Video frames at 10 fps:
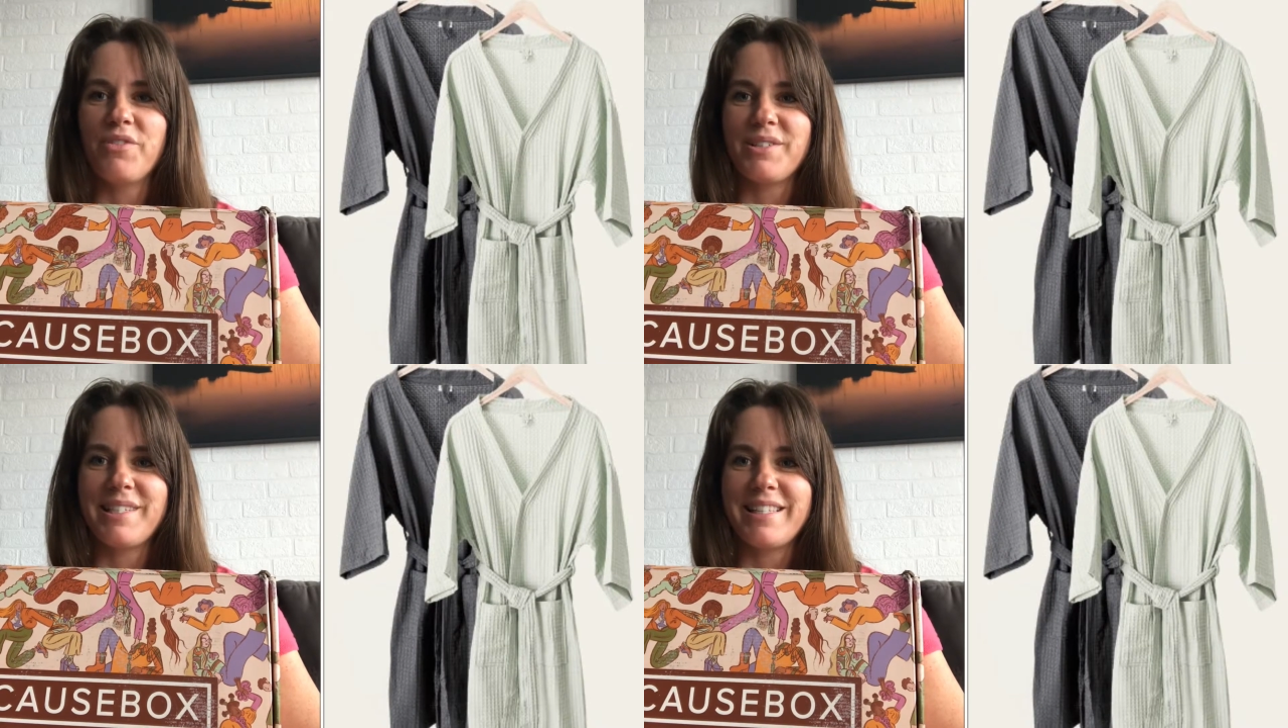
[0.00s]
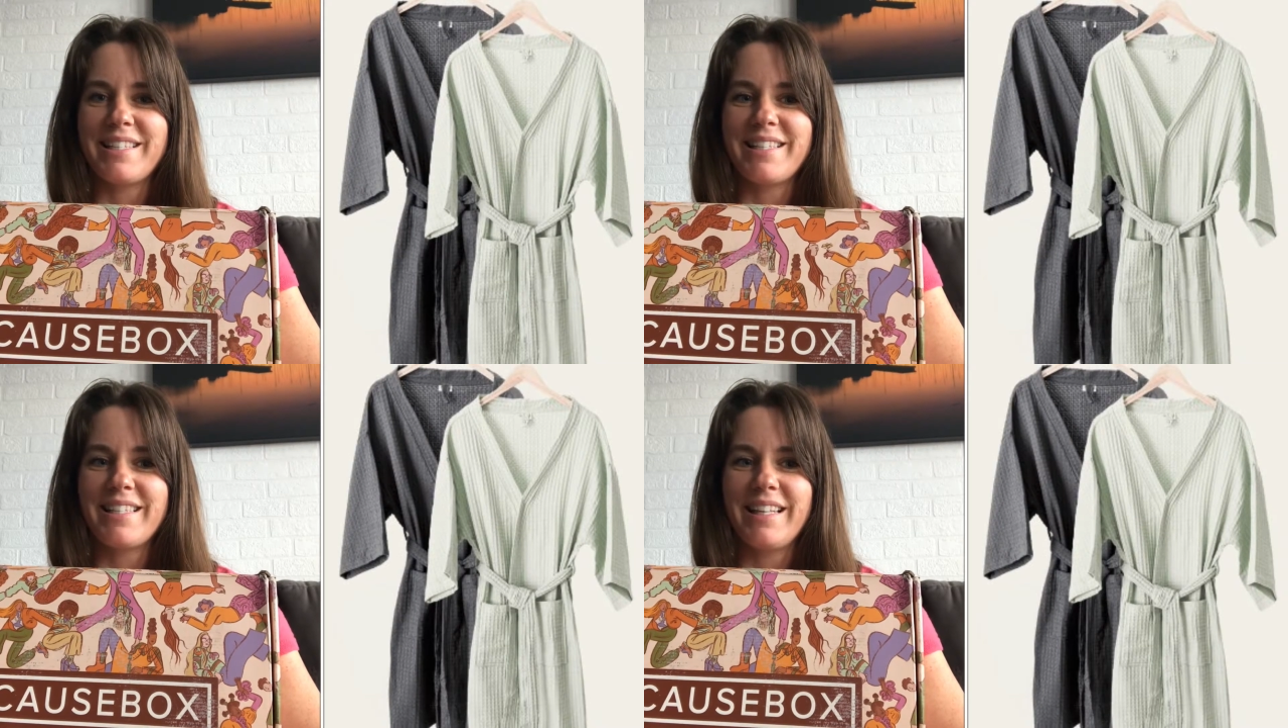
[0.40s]

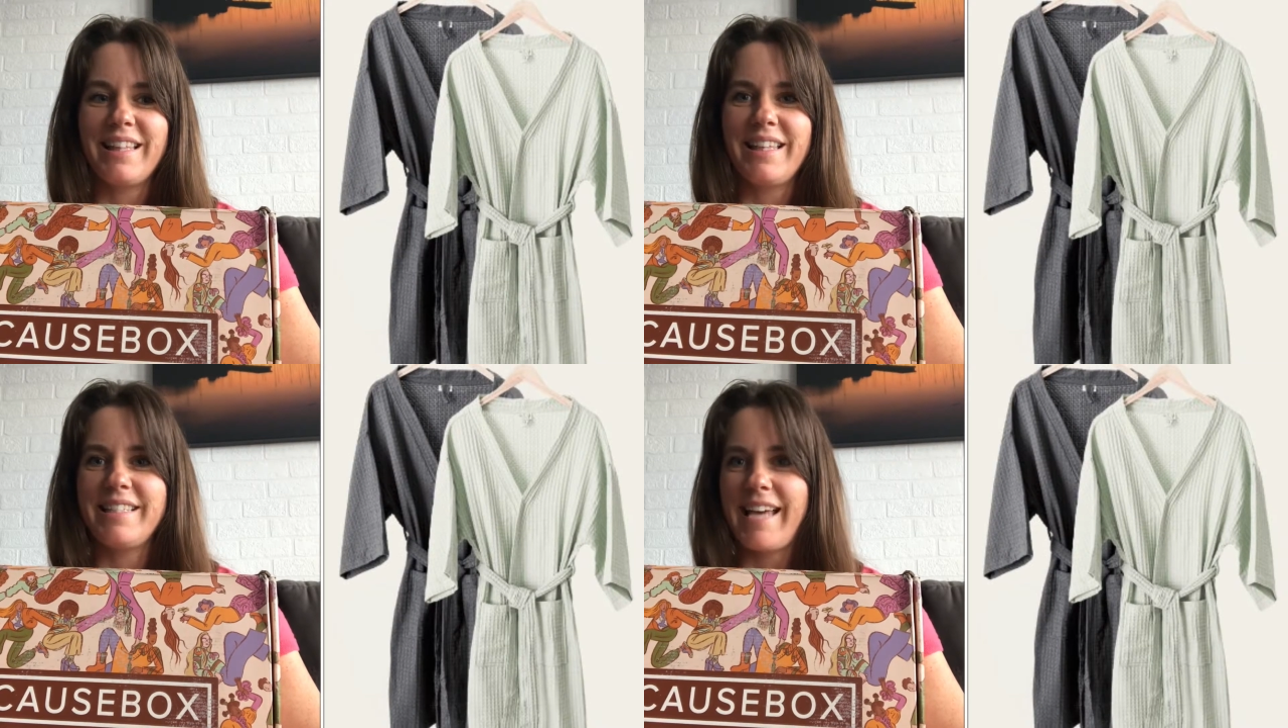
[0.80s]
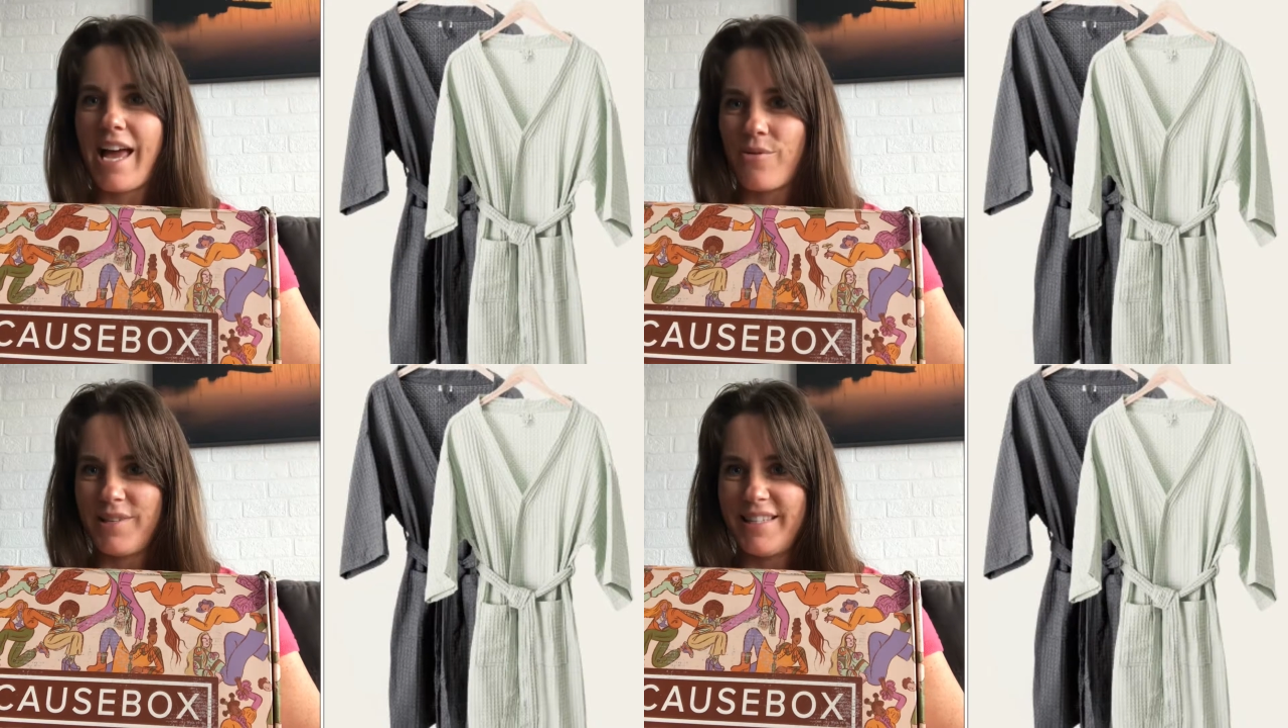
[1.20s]
versus the
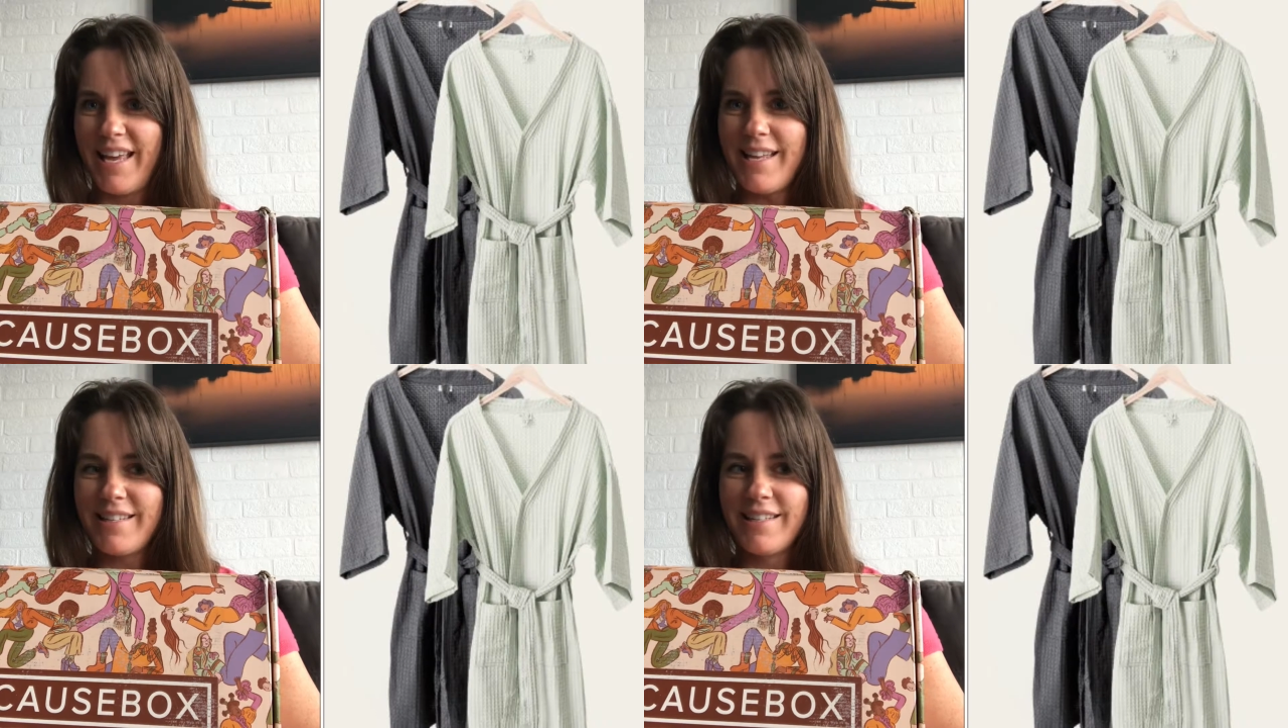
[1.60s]
towel set,